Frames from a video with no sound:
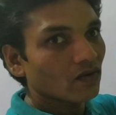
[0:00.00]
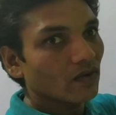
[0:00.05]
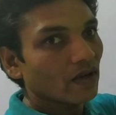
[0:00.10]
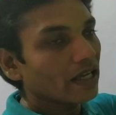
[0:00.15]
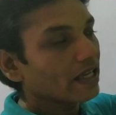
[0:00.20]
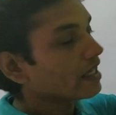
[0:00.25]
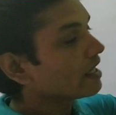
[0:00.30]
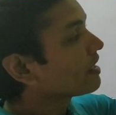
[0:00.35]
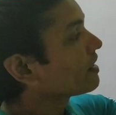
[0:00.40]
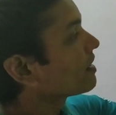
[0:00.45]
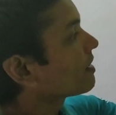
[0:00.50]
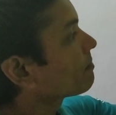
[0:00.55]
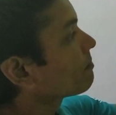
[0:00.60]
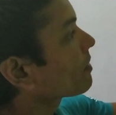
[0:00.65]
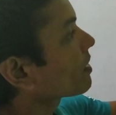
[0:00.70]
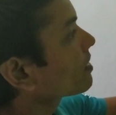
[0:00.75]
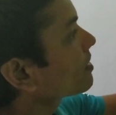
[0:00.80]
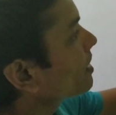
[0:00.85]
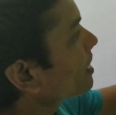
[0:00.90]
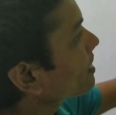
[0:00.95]
why in the
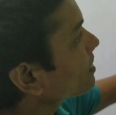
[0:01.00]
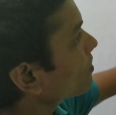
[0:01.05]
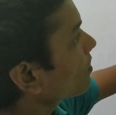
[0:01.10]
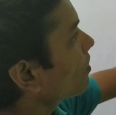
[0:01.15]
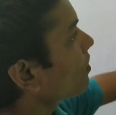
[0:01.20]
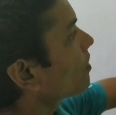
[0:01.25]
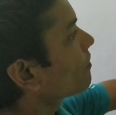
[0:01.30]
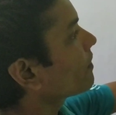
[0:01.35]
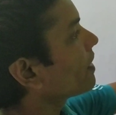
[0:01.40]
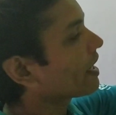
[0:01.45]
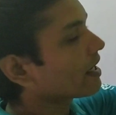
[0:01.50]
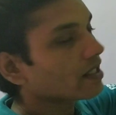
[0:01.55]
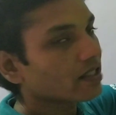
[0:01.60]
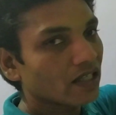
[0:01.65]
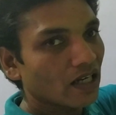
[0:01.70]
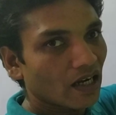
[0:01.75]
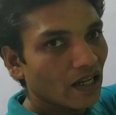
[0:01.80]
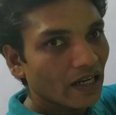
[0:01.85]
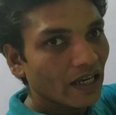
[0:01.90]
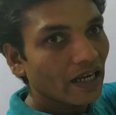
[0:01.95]
presence of
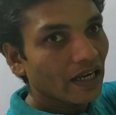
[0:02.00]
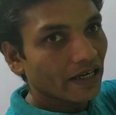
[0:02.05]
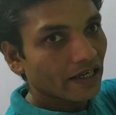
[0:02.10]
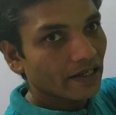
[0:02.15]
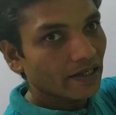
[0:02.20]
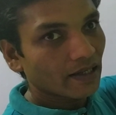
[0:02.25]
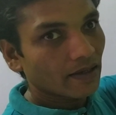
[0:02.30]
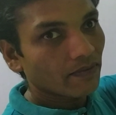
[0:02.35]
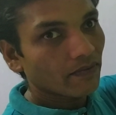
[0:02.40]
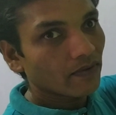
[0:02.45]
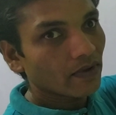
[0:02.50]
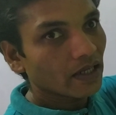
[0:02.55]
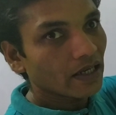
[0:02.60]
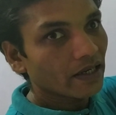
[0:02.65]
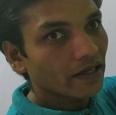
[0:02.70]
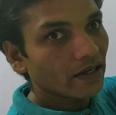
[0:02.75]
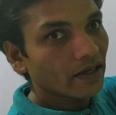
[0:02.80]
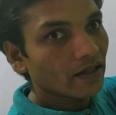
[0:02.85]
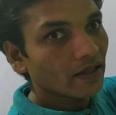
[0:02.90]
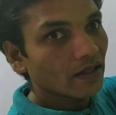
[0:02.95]
external electric
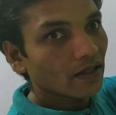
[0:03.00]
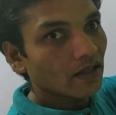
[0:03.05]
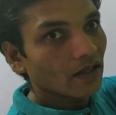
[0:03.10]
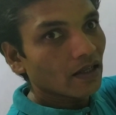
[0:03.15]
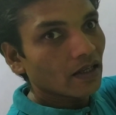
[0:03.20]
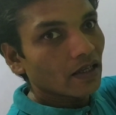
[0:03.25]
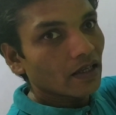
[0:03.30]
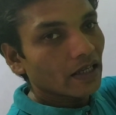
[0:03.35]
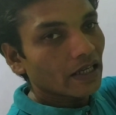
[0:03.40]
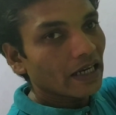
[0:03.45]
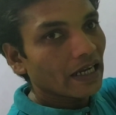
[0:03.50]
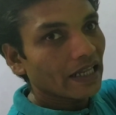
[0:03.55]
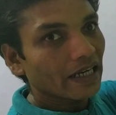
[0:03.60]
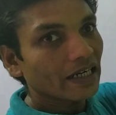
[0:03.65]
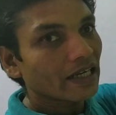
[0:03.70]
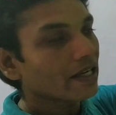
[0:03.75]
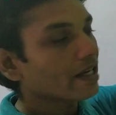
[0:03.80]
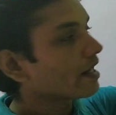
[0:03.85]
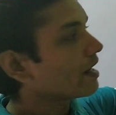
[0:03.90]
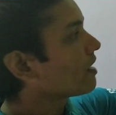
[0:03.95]
field,
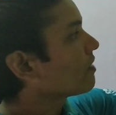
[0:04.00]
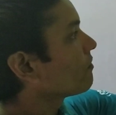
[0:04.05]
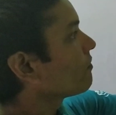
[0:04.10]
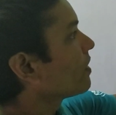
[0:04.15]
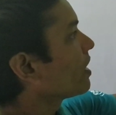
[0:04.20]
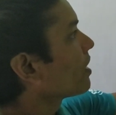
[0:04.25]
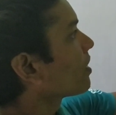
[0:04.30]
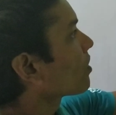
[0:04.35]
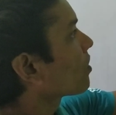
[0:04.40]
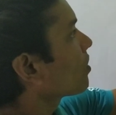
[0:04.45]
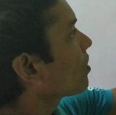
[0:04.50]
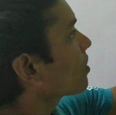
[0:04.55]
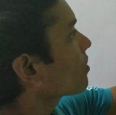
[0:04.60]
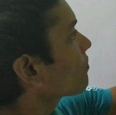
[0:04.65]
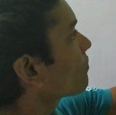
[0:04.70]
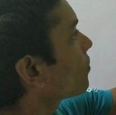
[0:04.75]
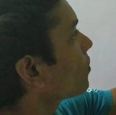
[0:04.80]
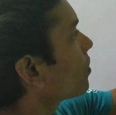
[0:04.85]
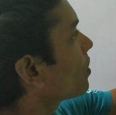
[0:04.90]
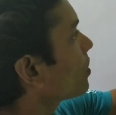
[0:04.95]
electron will not
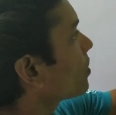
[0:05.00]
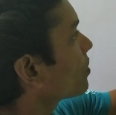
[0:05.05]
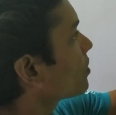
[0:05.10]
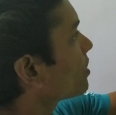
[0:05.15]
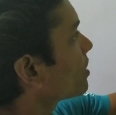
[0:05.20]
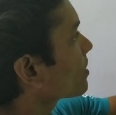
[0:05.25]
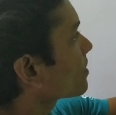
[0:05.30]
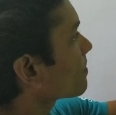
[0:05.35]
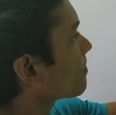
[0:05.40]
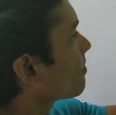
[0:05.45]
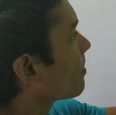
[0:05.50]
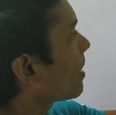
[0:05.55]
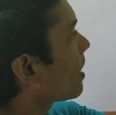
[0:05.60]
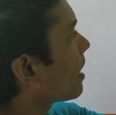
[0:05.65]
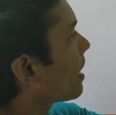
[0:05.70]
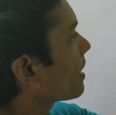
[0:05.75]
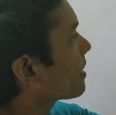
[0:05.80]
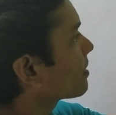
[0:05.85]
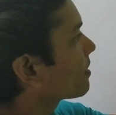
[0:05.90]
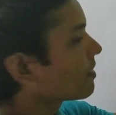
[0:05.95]
follow this
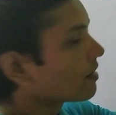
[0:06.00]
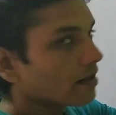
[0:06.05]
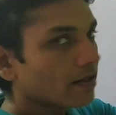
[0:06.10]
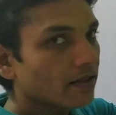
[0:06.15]
path.